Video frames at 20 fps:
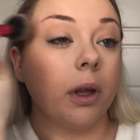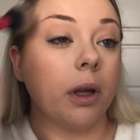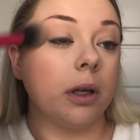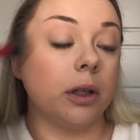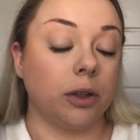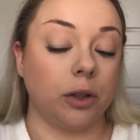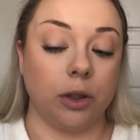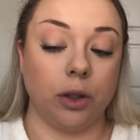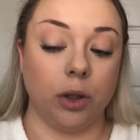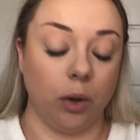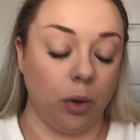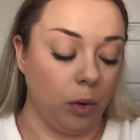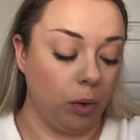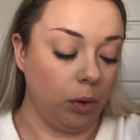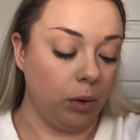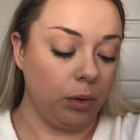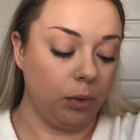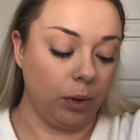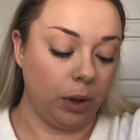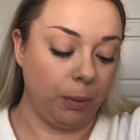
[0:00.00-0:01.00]
So
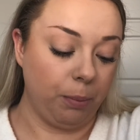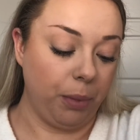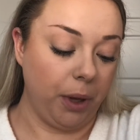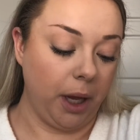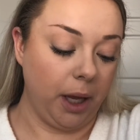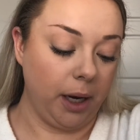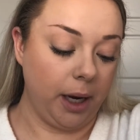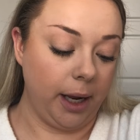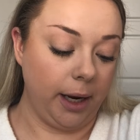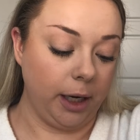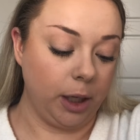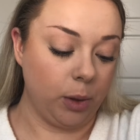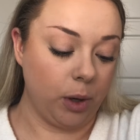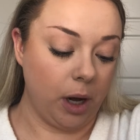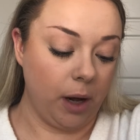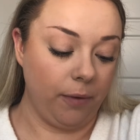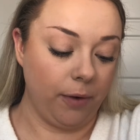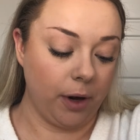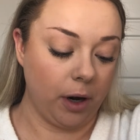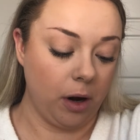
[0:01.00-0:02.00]
with it being nearly
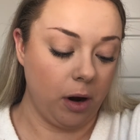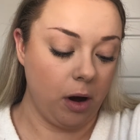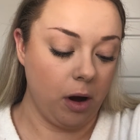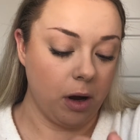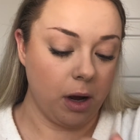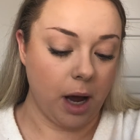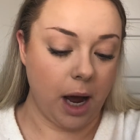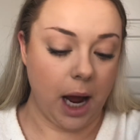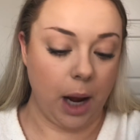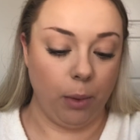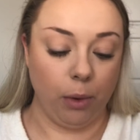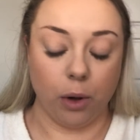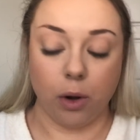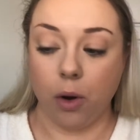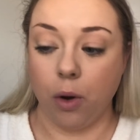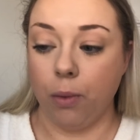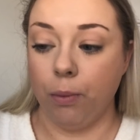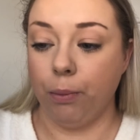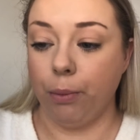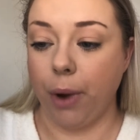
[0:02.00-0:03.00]
12 o'clock, I will
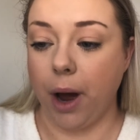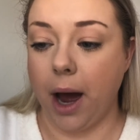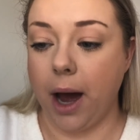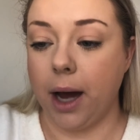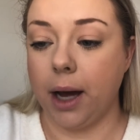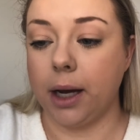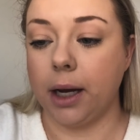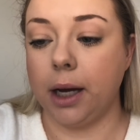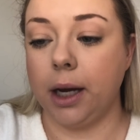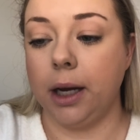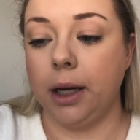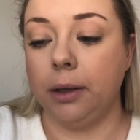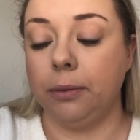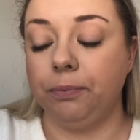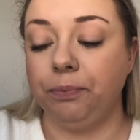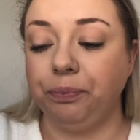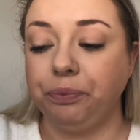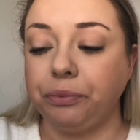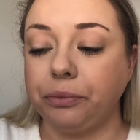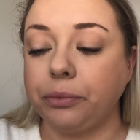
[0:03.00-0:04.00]
come back.
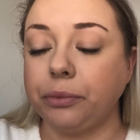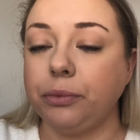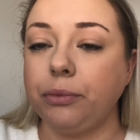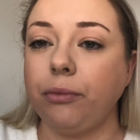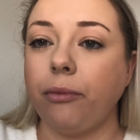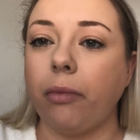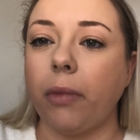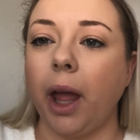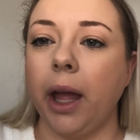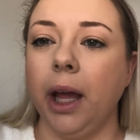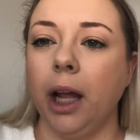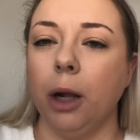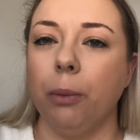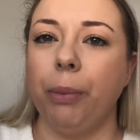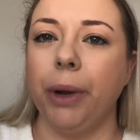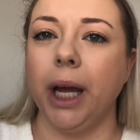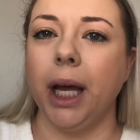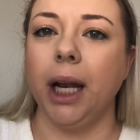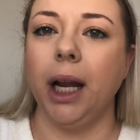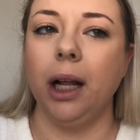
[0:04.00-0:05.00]
It'll be
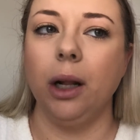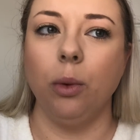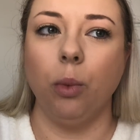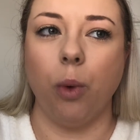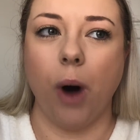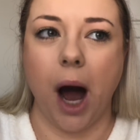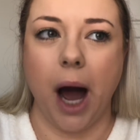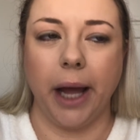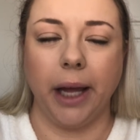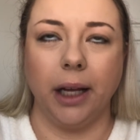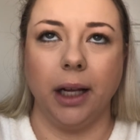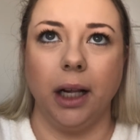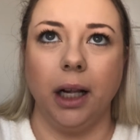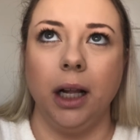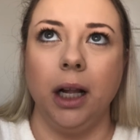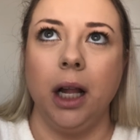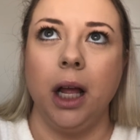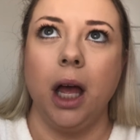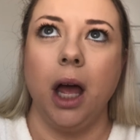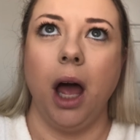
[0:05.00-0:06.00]
a little
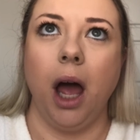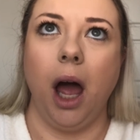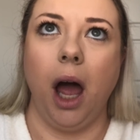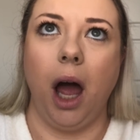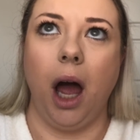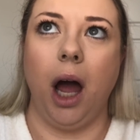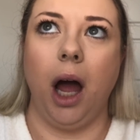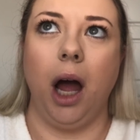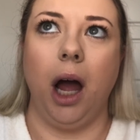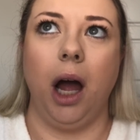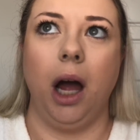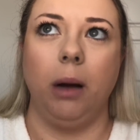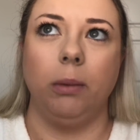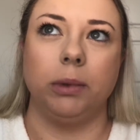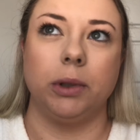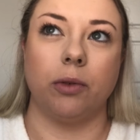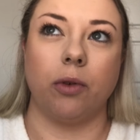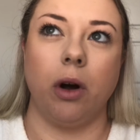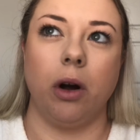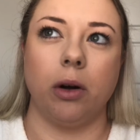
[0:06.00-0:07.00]
while. So
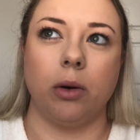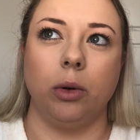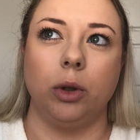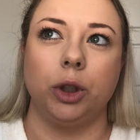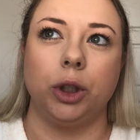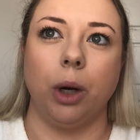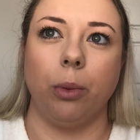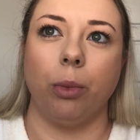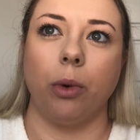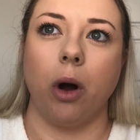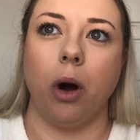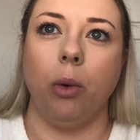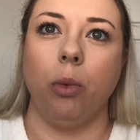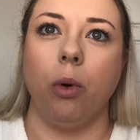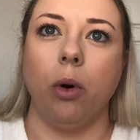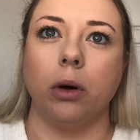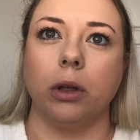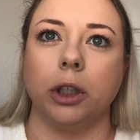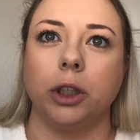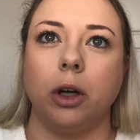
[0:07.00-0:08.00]
I've got to go shopping, got to
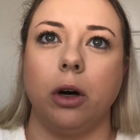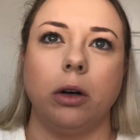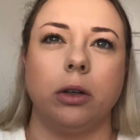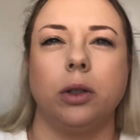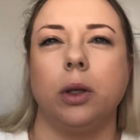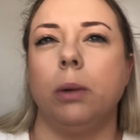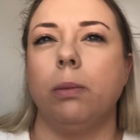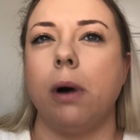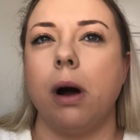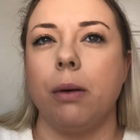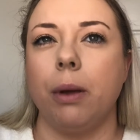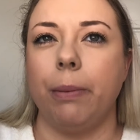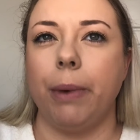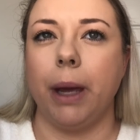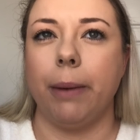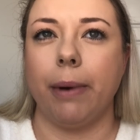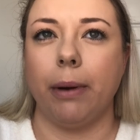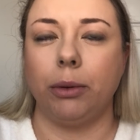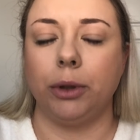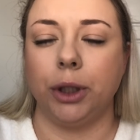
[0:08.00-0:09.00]
walk the dog, so it'll probably be
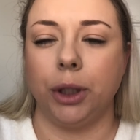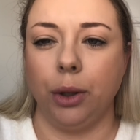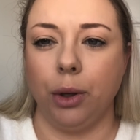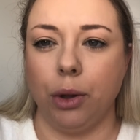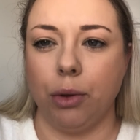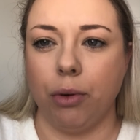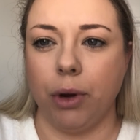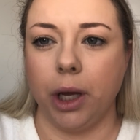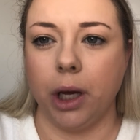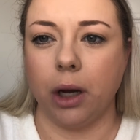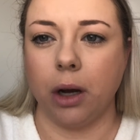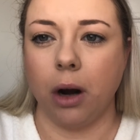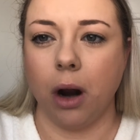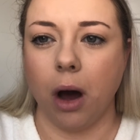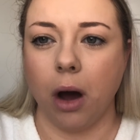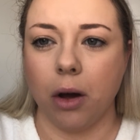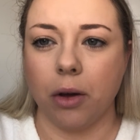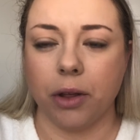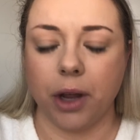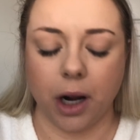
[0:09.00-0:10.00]
about 2-3
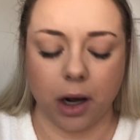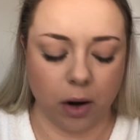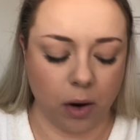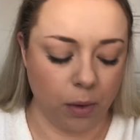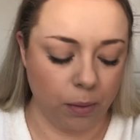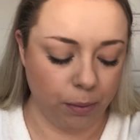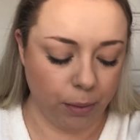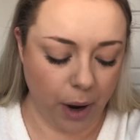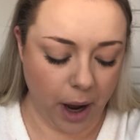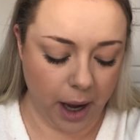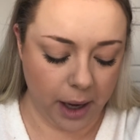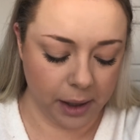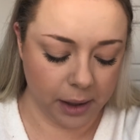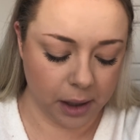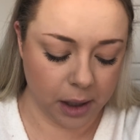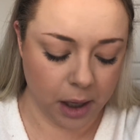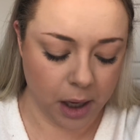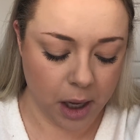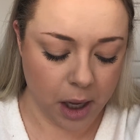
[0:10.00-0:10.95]
o'clock that I come back.